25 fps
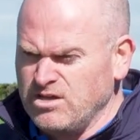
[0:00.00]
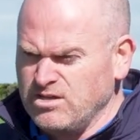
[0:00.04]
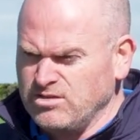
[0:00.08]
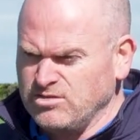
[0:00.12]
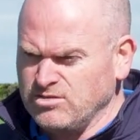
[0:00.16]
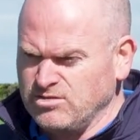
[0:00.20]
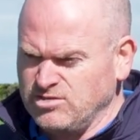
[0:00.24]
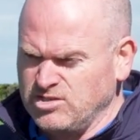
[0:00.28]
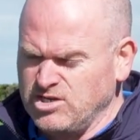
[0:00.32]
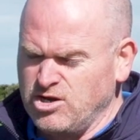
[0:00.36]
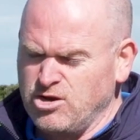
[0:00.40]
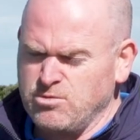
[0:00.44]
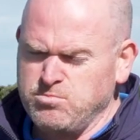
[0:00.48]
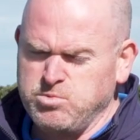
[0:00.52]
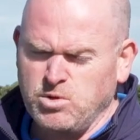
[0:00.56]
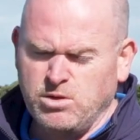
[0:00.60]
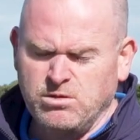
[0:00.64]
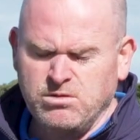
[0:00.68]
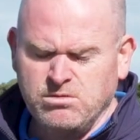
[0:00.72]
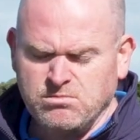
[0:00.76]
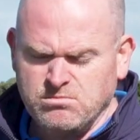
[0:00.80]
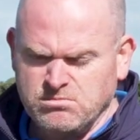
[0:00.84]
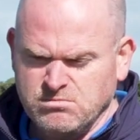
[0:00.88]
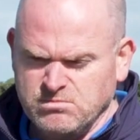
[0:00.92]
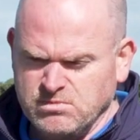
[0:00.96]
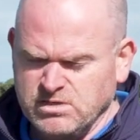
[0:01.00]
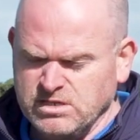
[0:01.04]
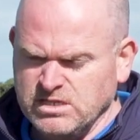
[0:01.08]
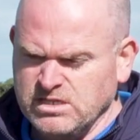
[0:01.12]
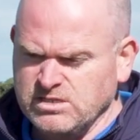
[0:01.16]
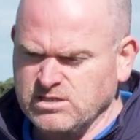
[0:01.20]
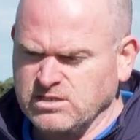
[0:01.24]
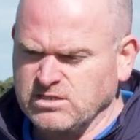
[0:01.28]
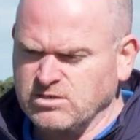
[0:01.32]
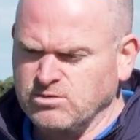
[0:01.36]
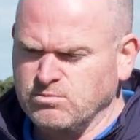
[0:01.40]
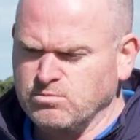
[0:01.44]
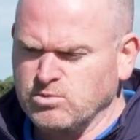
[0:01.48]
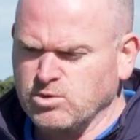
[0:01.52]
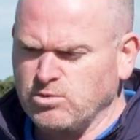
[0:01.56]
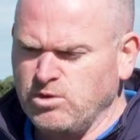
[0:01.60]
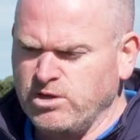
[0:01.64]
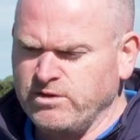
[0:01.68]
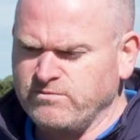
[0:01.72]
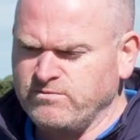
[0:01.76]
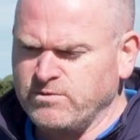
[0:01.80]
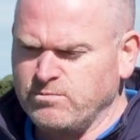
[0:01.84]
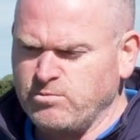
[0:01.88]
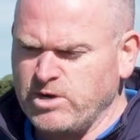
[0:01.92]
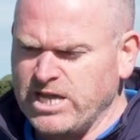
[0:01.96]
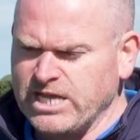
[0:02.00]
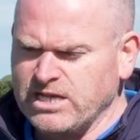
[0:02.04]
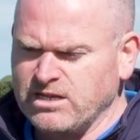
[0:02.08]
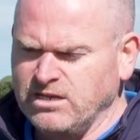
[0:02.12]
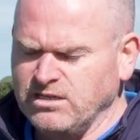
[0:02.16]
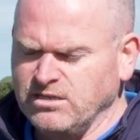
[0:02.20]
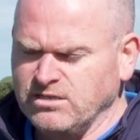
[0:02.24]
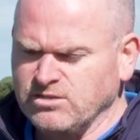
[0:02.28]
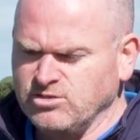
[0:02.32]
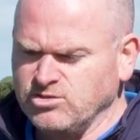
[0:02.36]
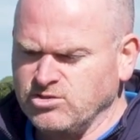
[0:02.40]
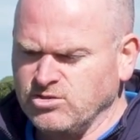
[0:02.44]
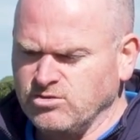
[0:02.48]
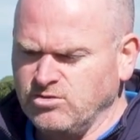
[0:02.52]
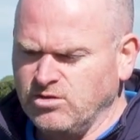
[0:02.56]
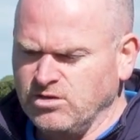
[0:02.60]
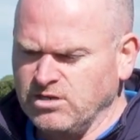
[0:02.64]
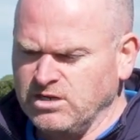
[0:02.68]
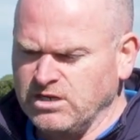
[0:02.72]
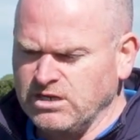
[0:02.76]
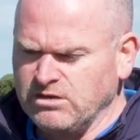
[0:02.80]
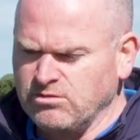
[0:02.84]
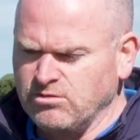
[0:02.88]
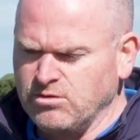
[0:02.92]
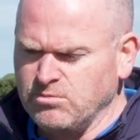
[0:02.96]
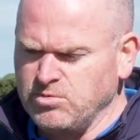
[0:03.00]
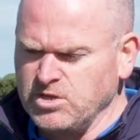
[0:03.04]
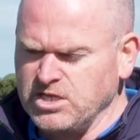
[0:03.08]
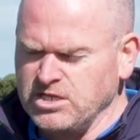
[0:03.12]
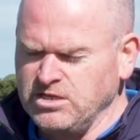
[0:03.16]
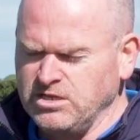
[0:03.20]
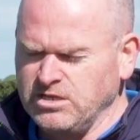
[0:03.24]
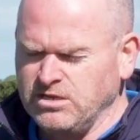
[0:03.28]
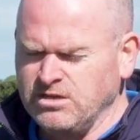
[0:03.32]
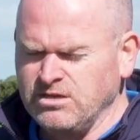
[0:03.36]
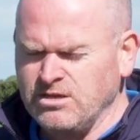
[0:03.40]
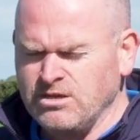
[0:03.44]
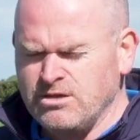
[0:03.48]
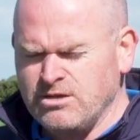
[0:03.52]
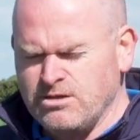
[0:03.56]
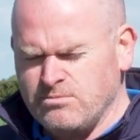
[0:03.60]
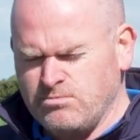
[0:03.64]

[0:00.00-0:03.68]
So Terpal, it is the number one for brackling control in our opinion,